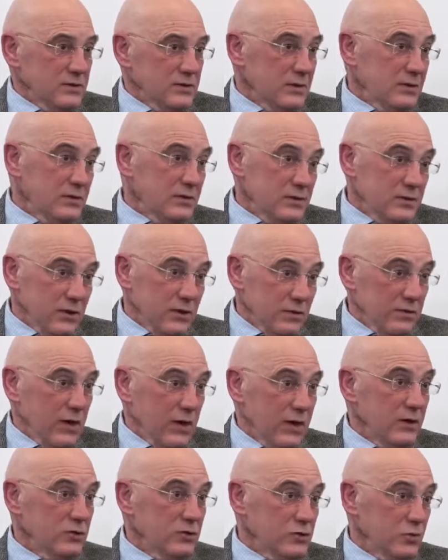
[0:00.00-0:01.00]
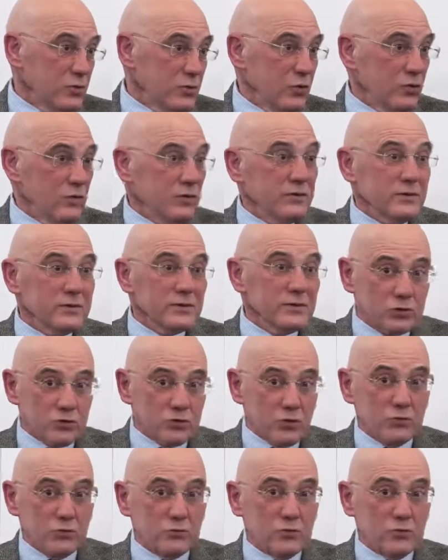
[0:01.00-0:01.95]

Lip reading: Talking about civilization,